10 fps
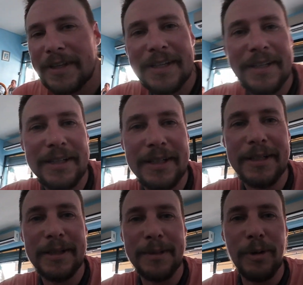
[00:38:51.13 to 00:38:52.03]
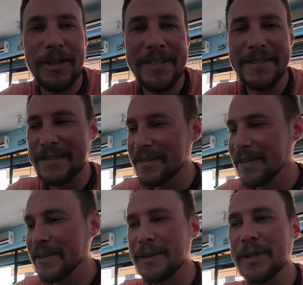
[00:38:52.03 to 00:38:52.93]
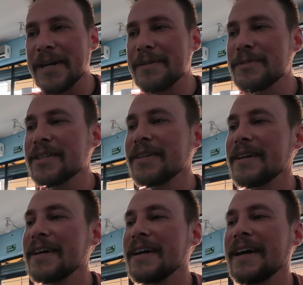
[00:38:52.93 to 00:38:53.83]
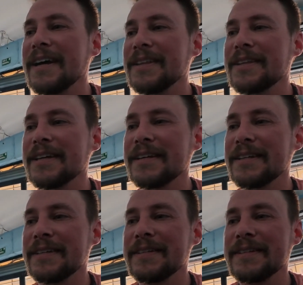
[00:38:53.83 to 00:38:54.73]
y limones, or the limes, and then